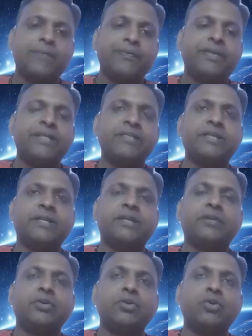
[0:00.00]
Next,
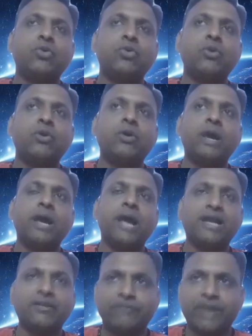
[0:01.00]
2
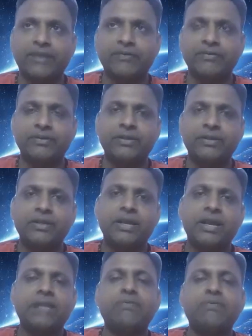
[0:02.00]
and 5.
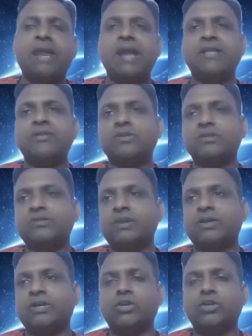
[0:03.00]
And planet is also
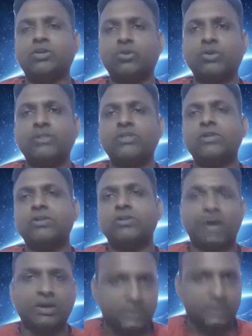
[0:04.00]
Mercury. 2 is also
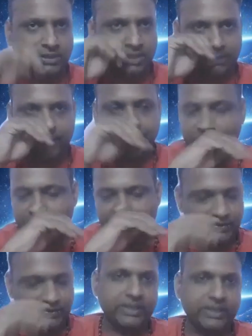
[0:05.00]
Vakasthanam.
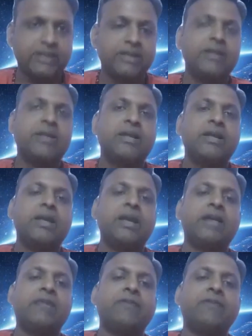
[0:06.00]
Okay.
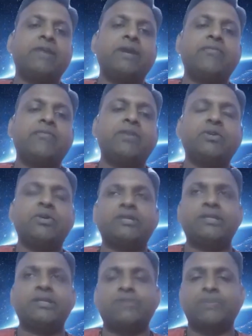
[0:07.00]
And 5 and Mercury is
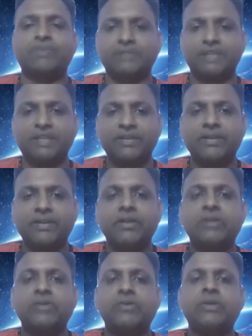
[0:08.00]
diplomacy.
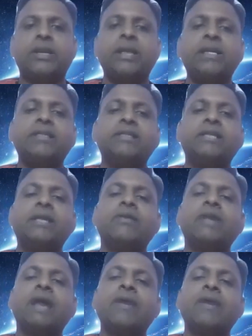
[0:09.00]
You can write, they
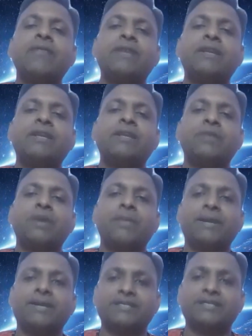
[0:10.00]
will have a very
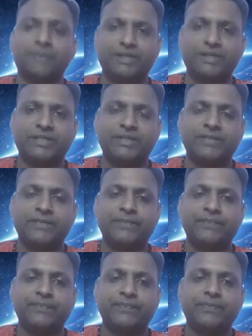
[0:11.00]
diplomatic speech.
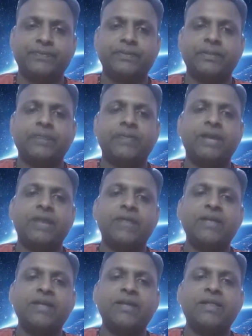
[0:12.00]
They will have
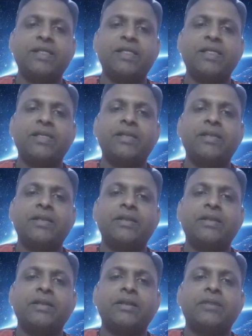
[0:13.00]
a
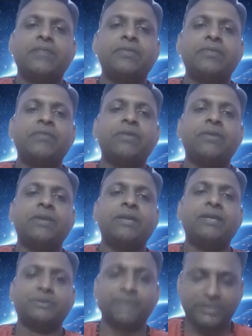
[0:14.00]

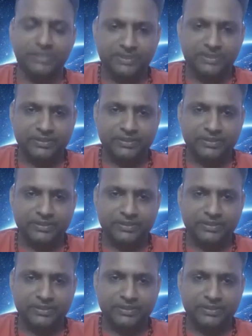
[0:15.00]
diplomatic speech.